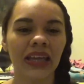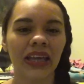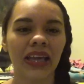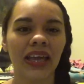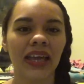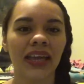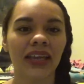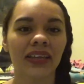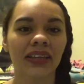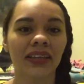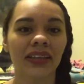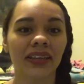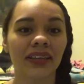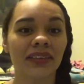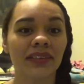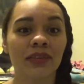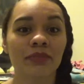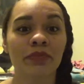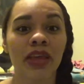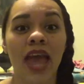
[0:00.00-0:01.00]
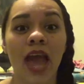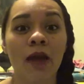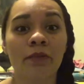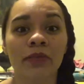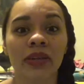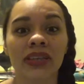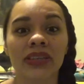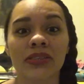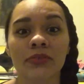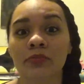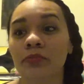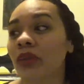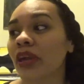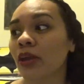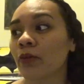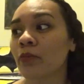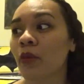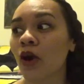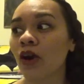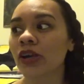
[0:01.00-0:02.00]
And he seemed happy to be at
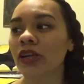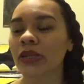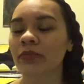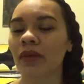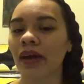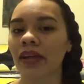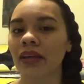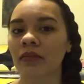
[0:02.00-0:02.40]
a party by